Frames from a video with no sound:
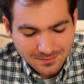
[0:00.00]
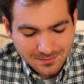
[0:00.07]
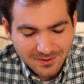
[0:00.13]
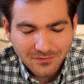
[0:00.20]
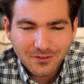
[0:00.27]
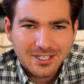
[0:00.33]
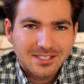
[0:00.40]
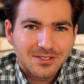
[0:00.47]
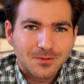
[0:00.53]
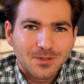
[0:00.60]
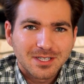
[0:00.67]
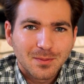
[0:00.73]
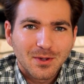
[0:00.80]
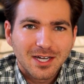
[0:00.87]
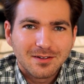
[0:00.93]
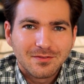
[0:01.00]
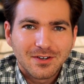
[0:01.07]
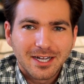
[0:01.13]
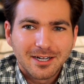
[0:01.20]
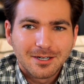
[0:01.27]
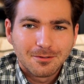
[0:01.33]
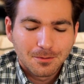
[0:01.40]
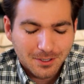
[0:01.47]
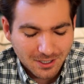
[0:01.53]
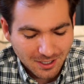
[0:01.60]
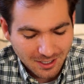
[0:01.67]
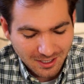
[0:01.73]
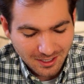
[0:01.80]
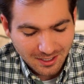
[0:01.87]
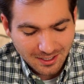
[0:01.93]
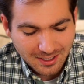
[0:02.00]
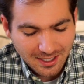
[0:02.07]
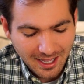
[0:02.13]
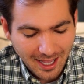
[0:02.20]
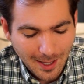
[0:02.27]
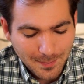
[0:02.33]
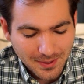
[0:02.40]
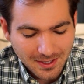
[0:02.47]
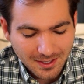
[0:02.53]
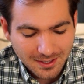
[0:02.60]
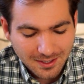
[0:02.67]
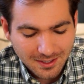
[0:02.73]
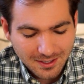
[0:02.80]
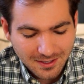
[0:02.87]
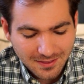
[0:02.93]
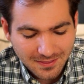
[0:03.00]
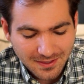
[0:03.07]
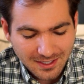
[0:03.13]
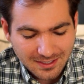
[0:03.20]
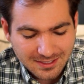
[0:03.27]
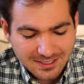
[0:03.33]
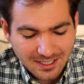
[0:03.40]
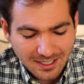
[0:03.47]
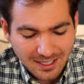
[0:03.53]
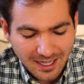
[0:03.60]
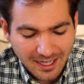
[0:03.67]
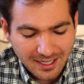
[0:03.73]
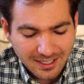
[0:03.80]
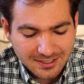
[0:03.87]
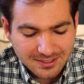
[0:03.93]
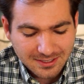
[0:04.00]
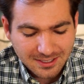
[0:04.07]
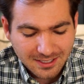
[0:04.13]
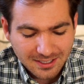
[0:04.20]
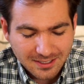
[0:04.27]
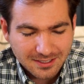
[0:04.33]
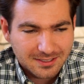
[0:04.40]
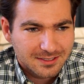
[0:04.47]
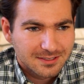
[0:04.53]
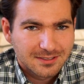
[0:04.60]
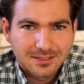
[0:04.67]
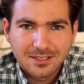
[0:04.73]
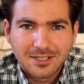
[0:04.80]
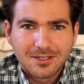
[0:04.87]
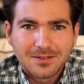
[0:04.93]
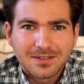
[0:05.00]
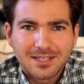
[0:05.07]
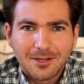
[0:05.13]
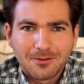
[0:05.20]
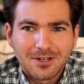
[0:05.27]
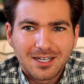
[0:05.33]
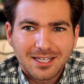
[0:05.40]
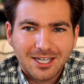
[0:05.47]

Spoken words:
My friends that were at the bonfire were all happy that I actually, they were all